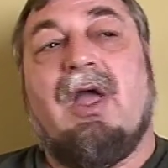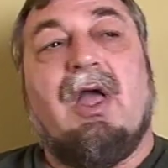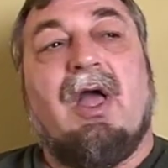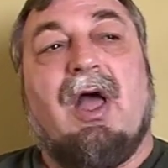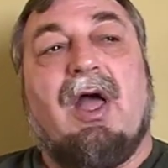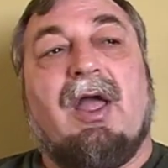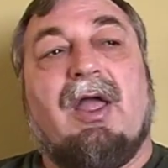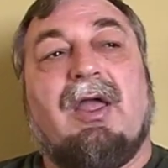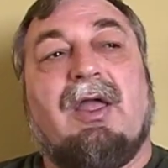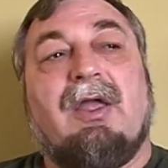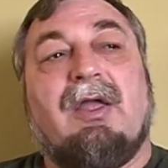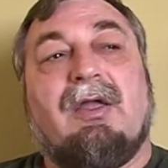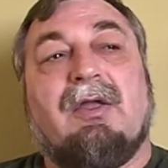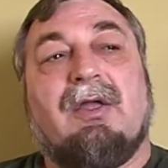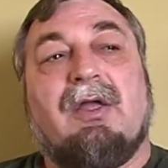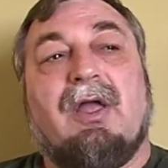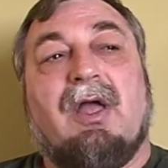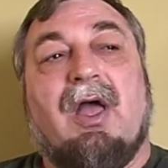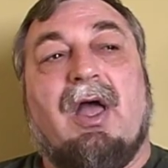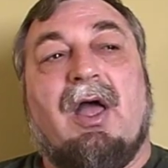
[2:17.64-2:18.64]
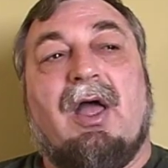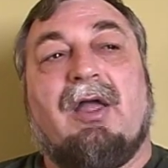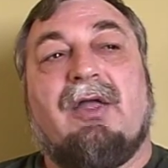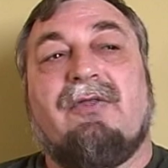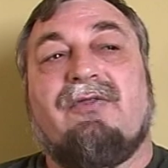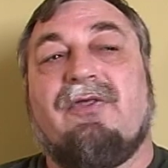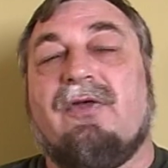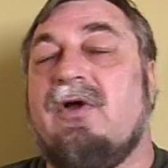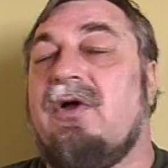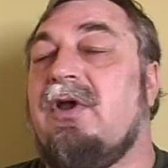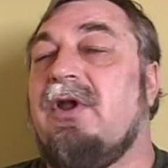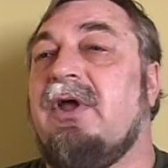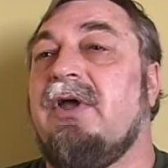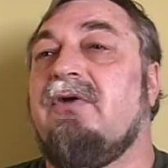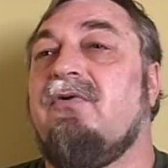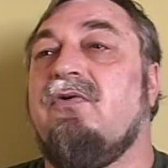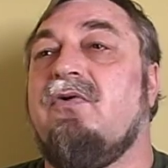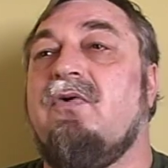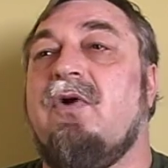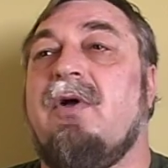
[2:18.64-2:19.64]
I thought I
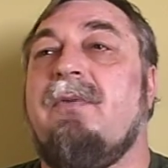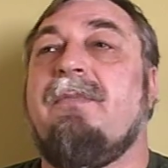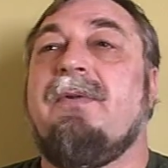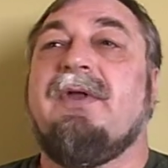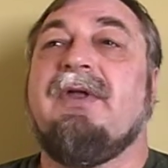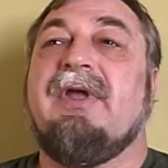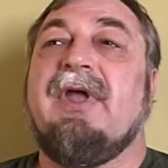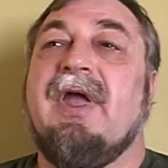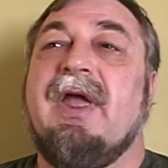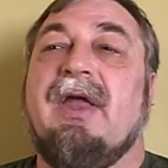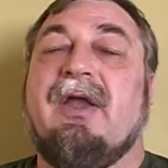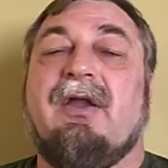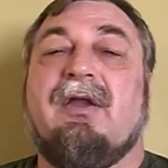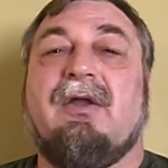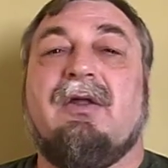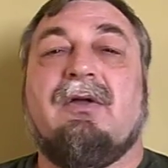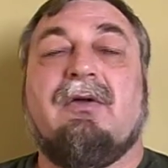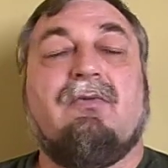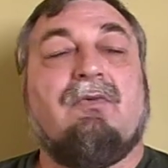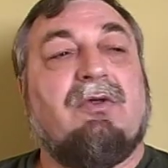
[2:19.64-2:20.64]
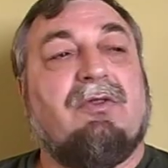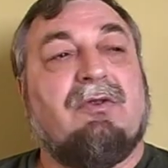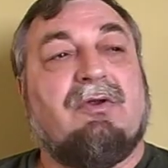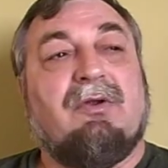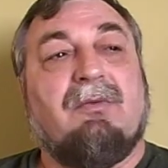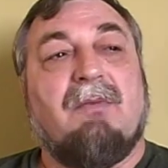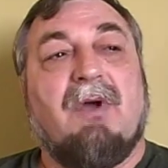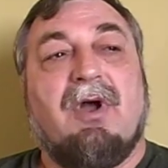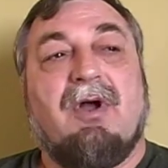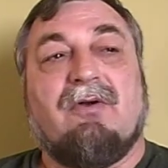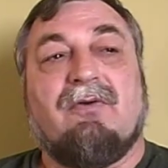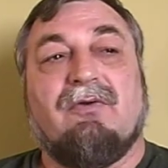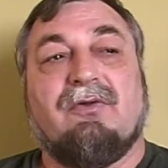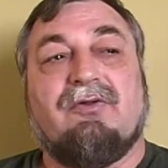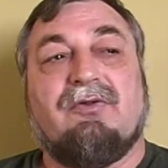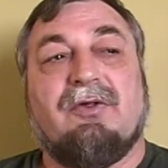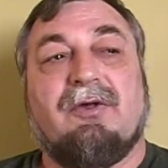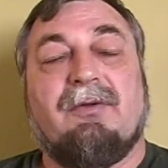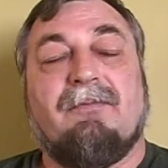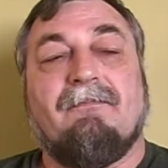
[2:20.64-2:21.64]
grew up in Canada with a
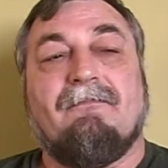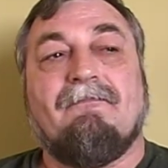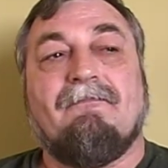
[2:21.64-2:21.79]
democracy.